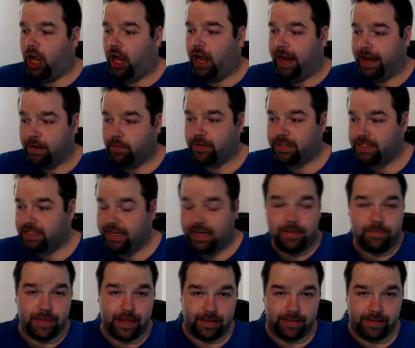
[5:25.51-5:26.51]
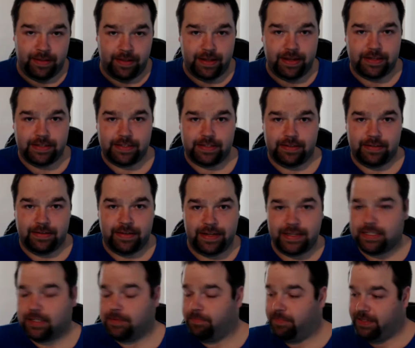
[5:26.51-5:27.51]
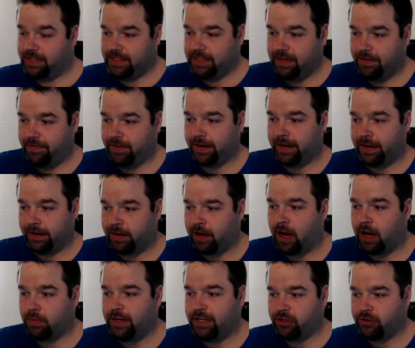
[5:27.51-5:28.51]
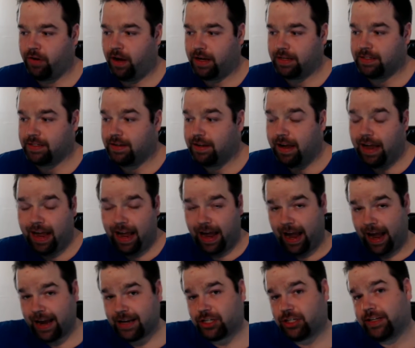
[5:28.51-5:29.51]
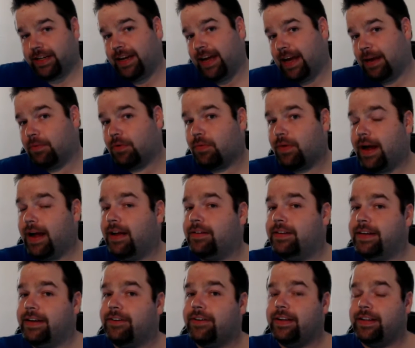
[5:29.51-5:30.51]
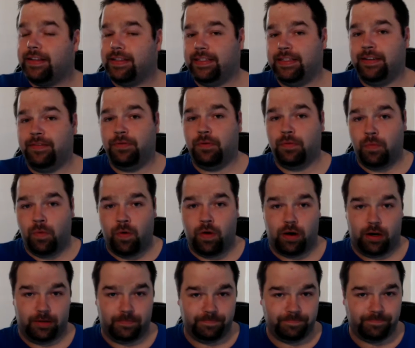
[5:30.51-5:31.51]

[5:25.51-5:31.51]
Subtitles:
And it would seem that this specific In God We Trust actually came around during the Civil War.